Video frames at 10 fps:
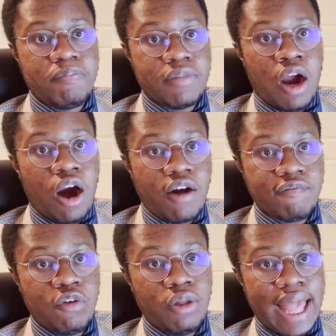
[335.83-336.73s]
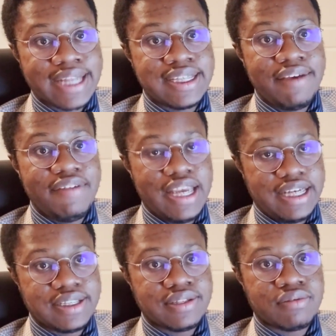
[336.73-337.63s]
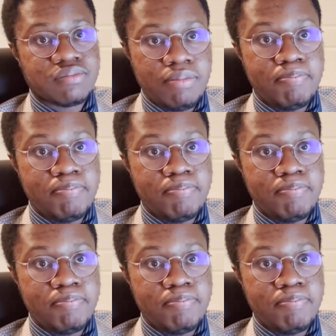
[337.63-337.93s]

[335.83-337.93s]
harmful activities,